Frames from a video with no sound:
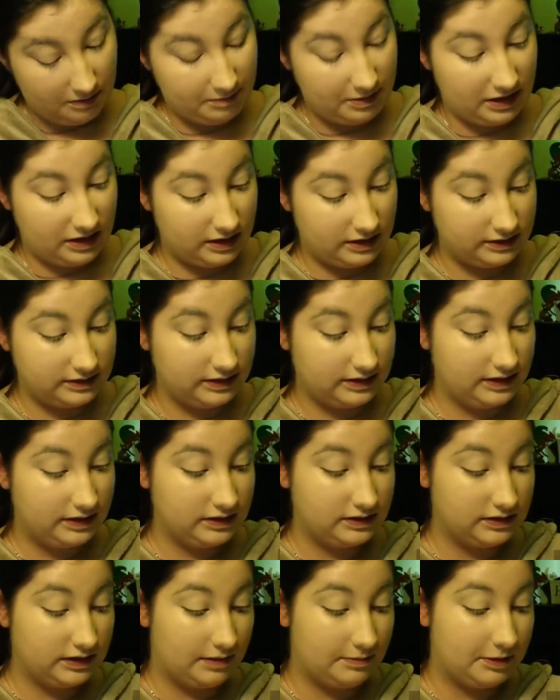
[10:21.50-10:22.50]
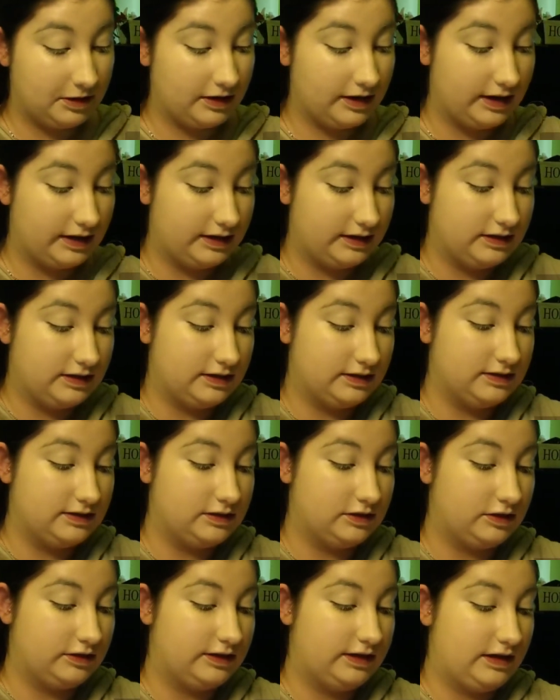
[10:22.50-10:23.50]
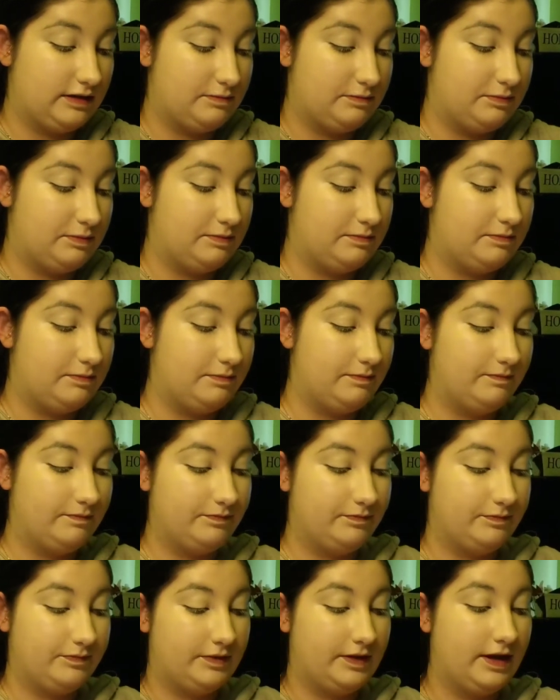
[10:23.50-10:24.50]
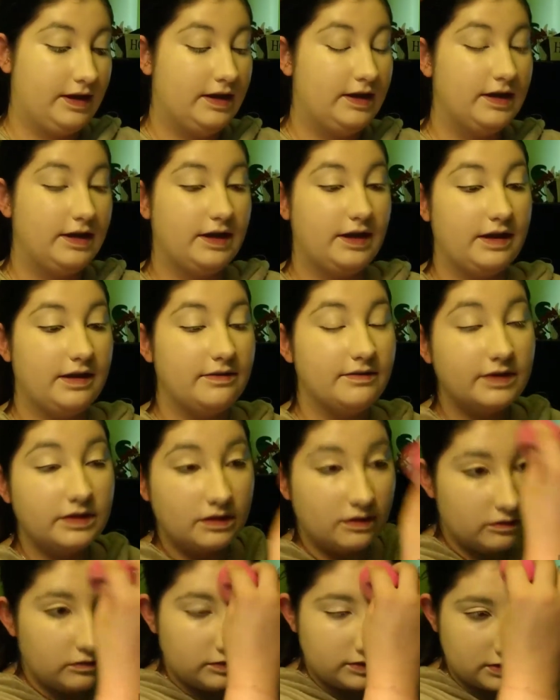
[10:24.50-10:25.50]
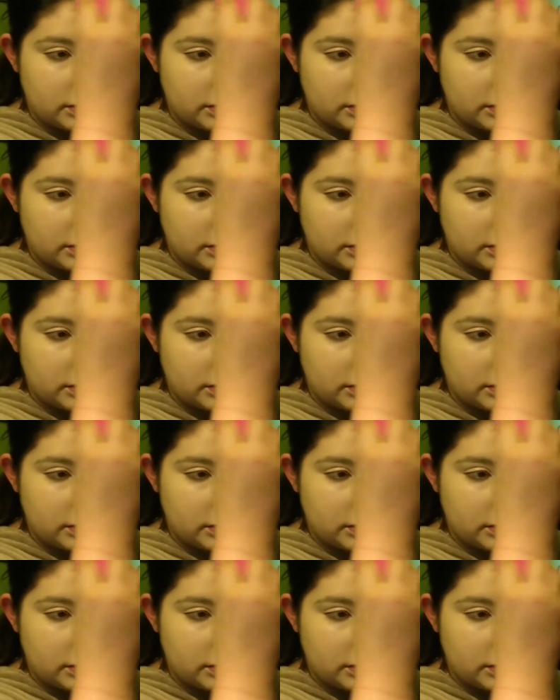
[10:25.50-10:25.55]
Because it is summer and it does start to get... Even though